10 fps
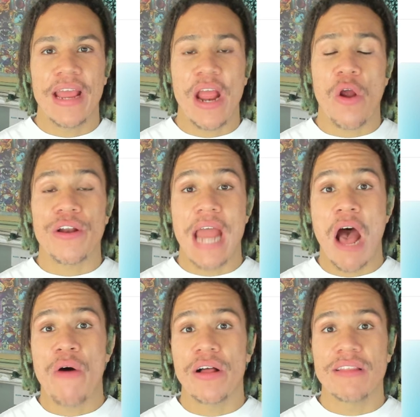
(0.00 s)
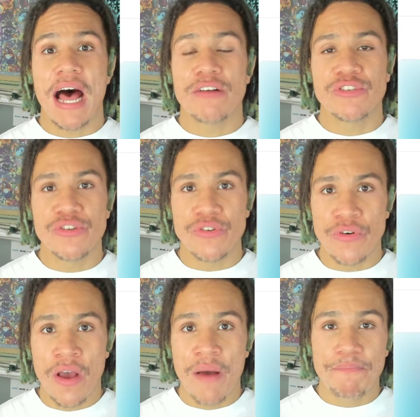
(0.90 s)
are now allowed to
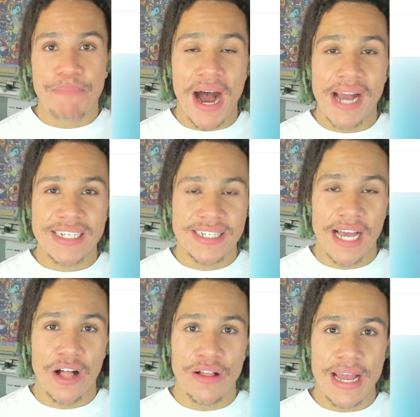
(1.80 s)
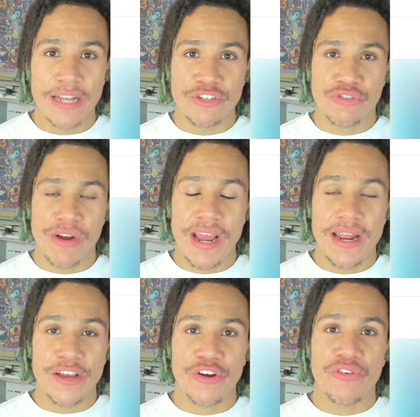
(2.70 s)
buy, sell, and trade
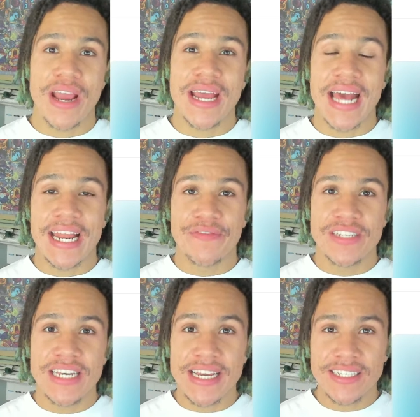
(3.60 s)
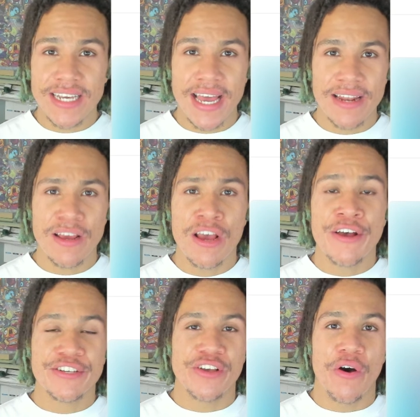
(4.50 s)
and create NFTs again.
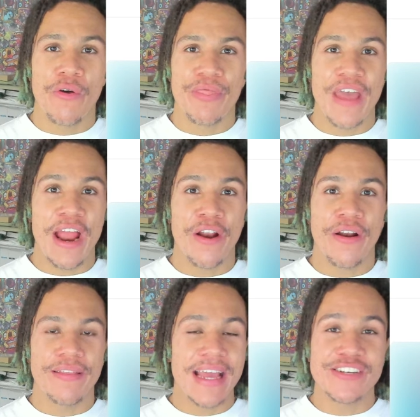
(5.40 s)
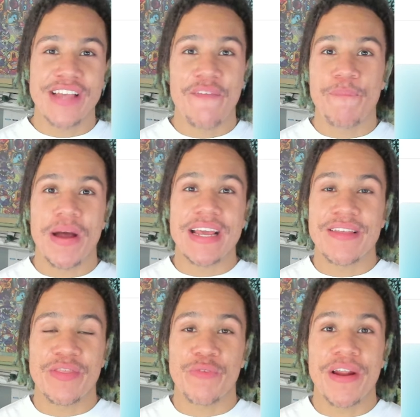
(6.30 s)
So they just have money
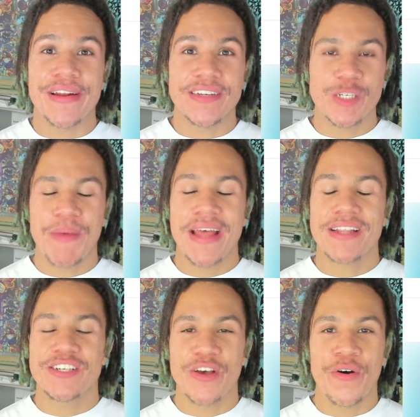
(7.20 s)
that they're ready to spend. So